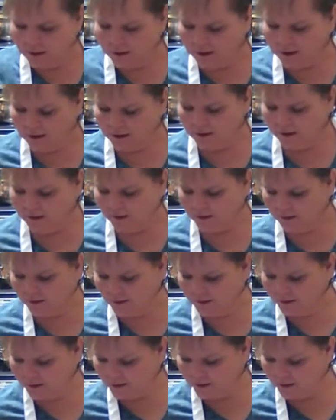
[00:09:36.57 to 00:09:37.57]
and
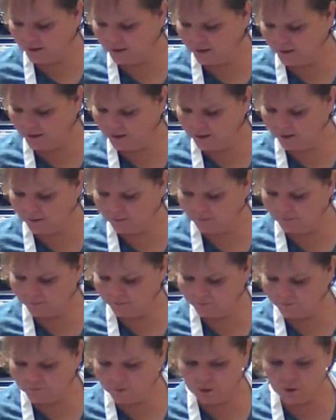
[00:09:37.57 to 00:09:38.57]
then
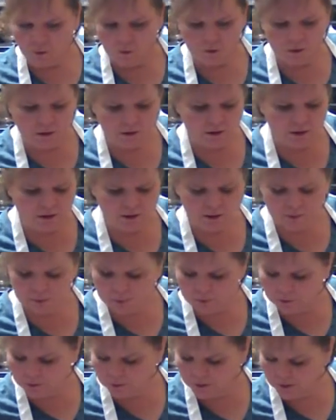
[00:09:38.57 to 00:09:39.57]
1/4
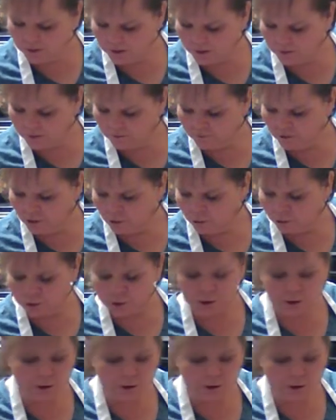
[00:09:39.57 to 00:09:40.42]
teaspoon of kosher